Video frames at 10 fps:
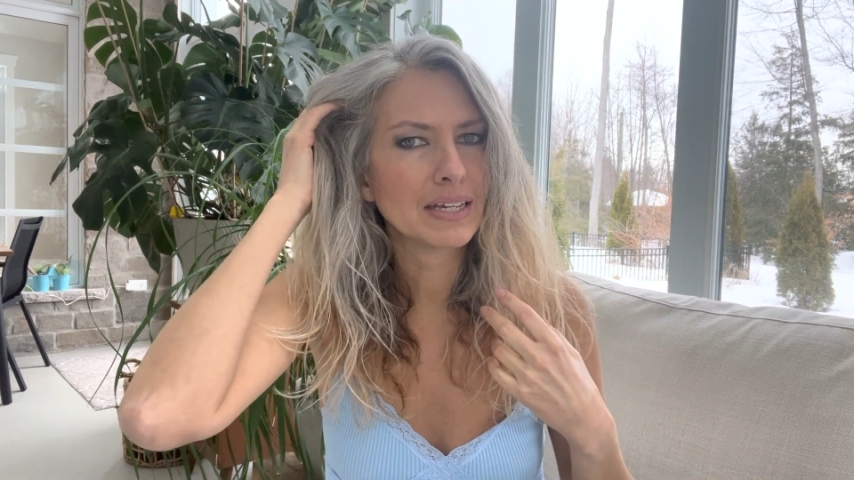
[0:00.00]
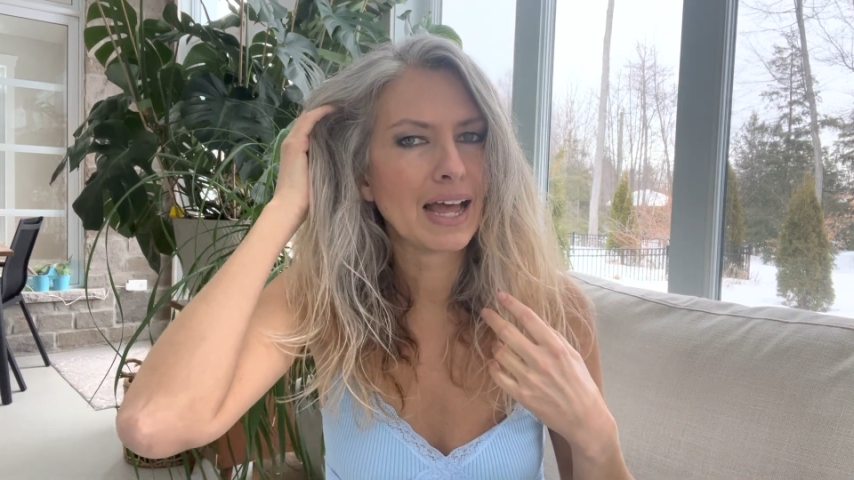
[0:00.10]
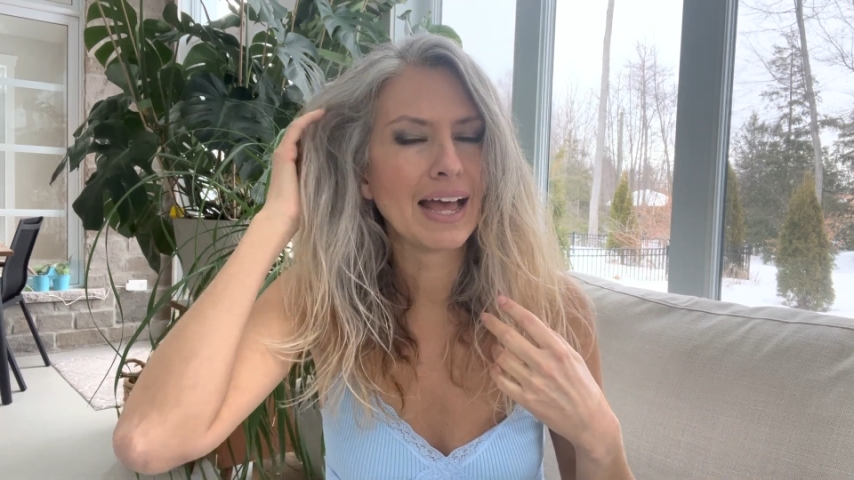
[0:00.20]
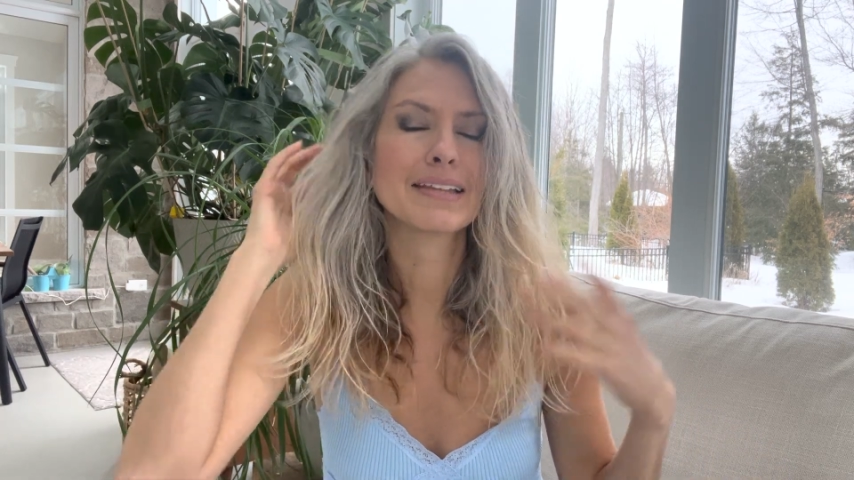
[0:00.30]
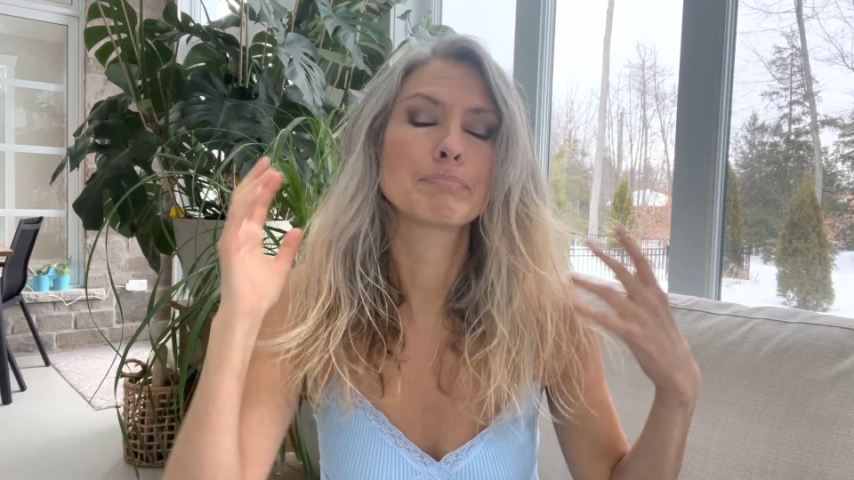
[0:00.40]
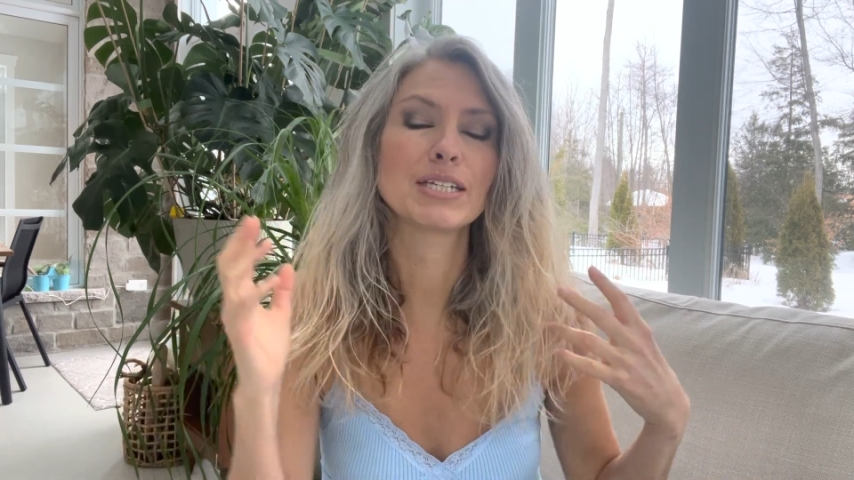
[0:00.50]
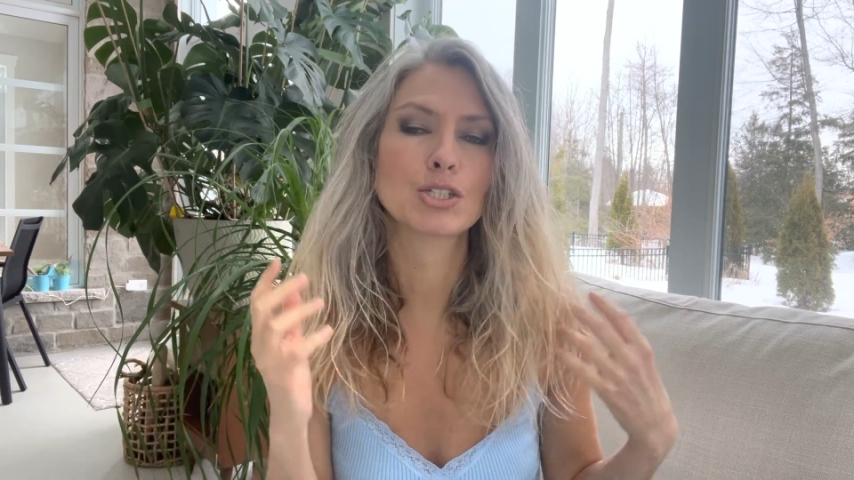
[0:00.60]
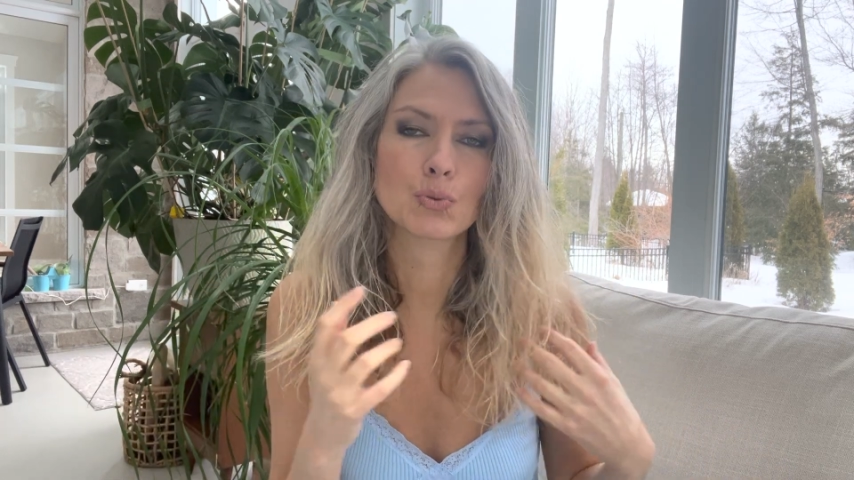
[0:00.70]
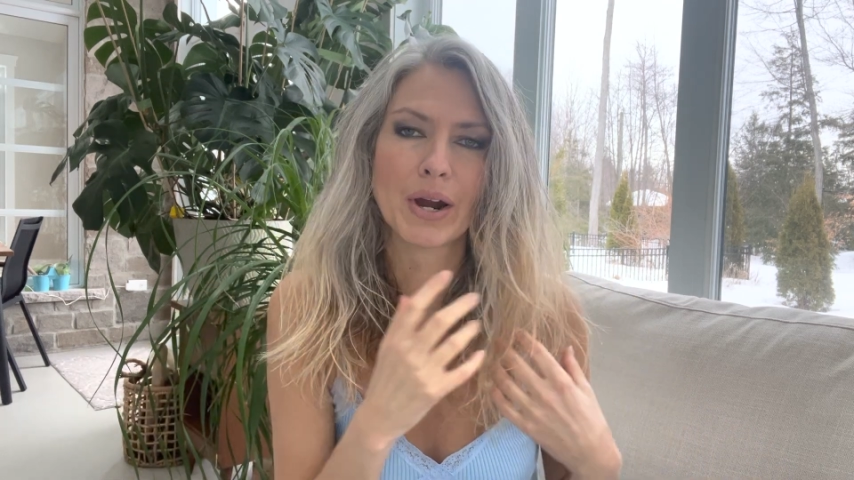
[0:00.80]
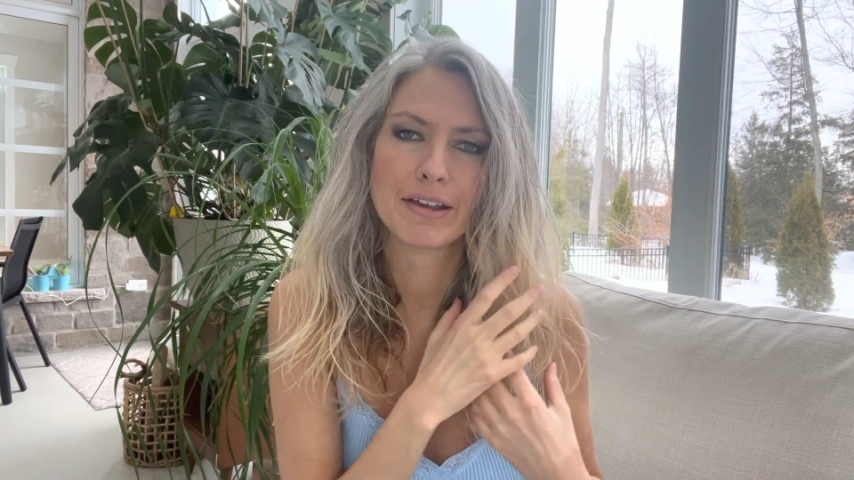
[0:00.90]
I had
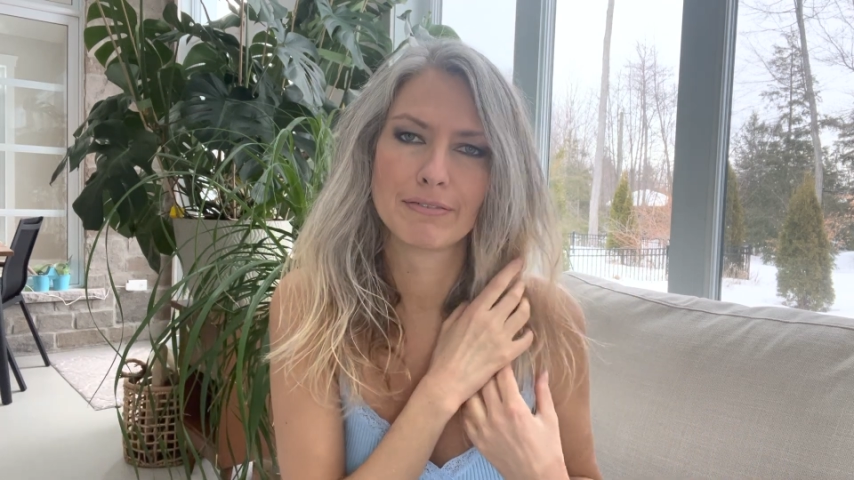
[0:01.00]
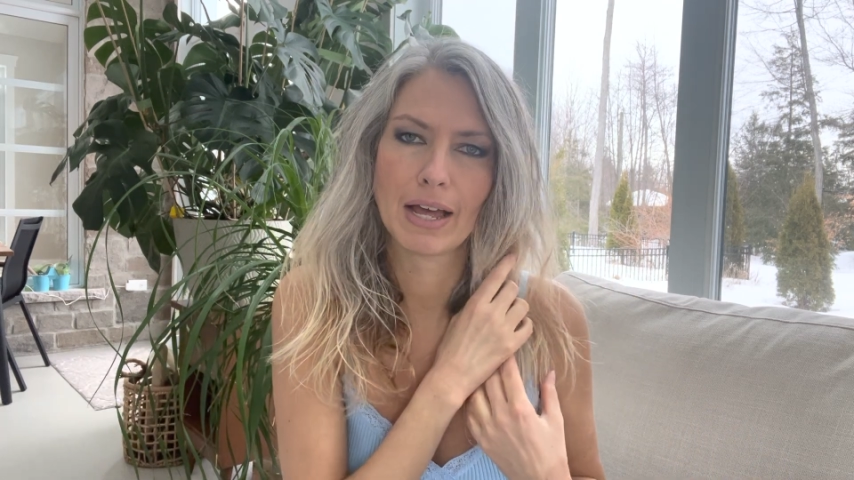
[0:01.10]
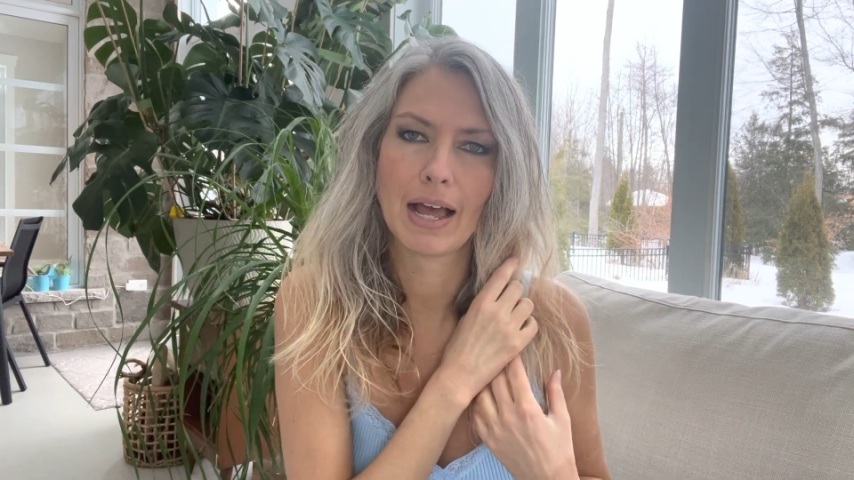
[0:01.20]
beach wave